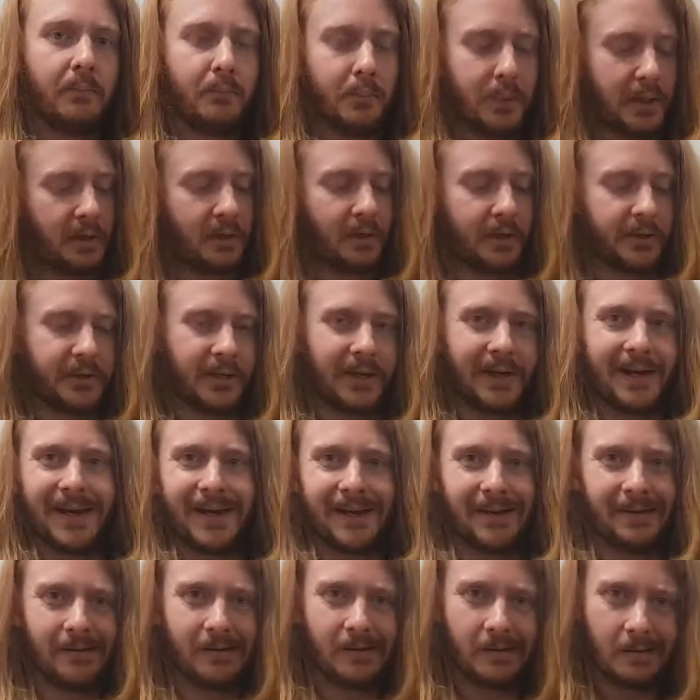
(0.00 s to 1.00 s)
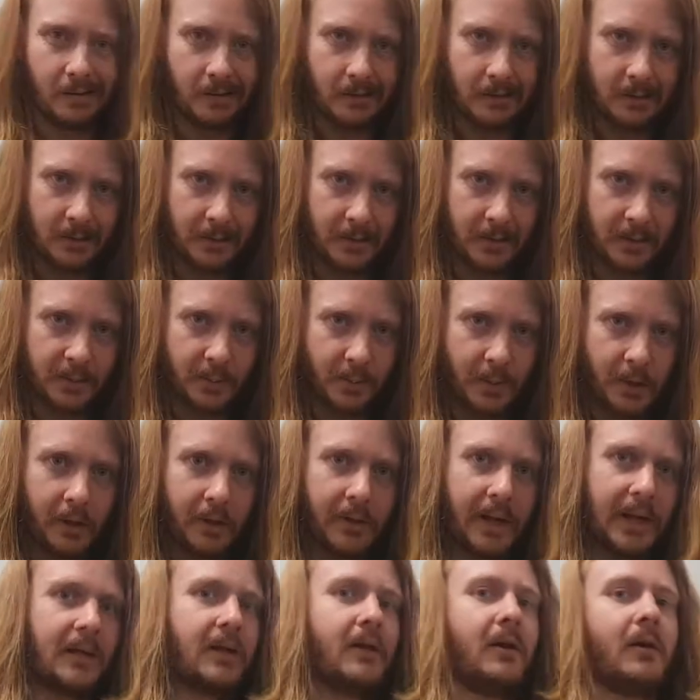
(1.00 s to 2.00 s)
because again, it's
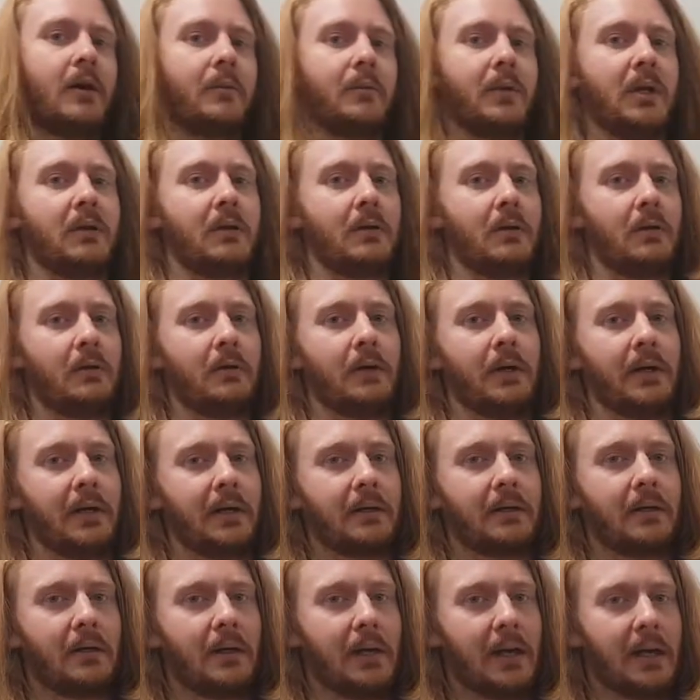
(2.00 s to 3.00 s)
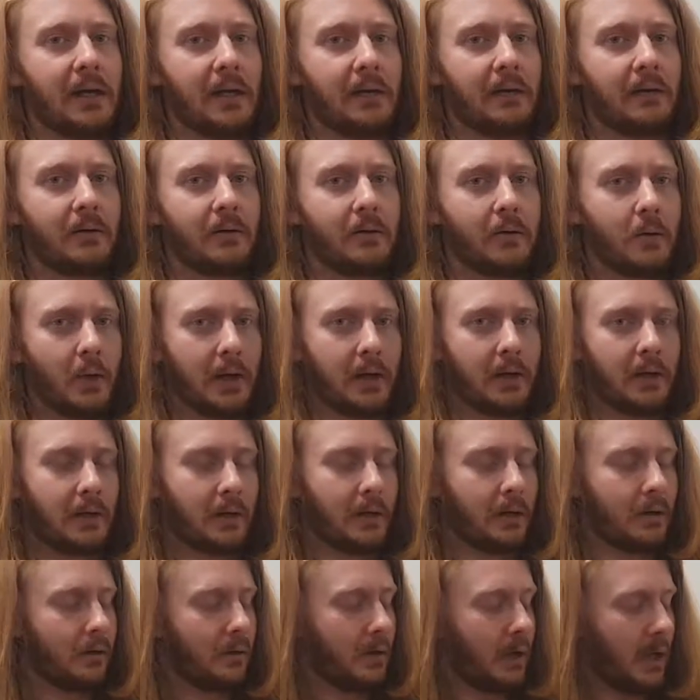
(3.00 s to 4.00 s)
more economical and I can get it
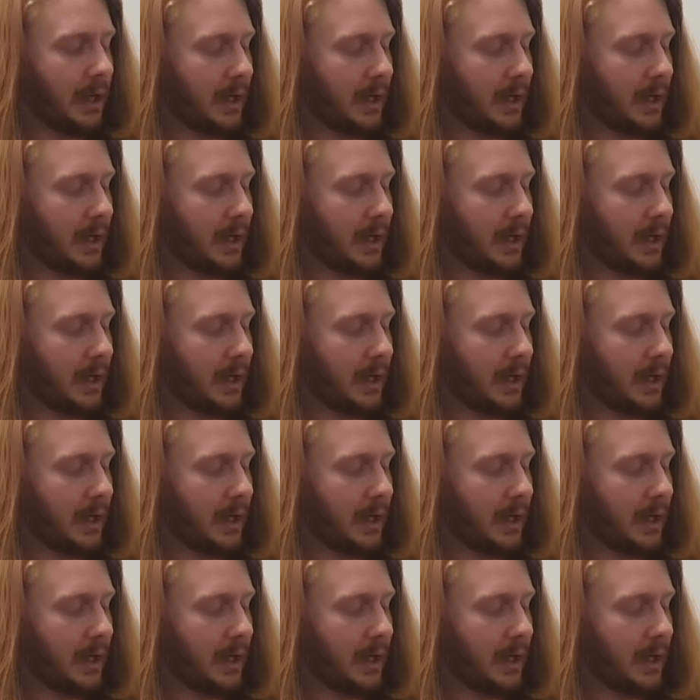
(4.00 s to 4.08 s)
quicker.